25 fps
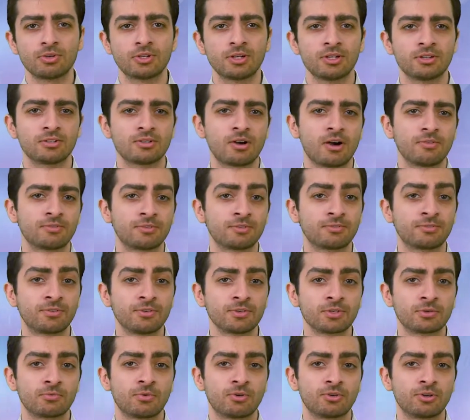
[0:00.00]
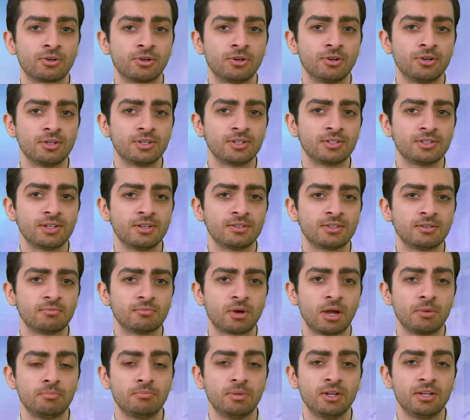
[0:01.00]
kicked off the first quarter earnings season
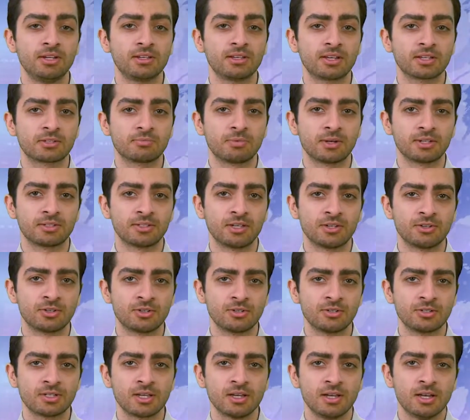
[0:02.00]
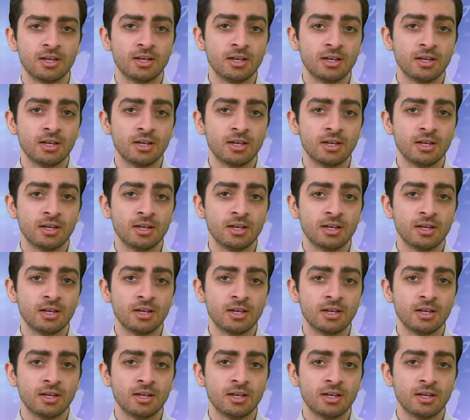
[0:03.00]
by beating expectations.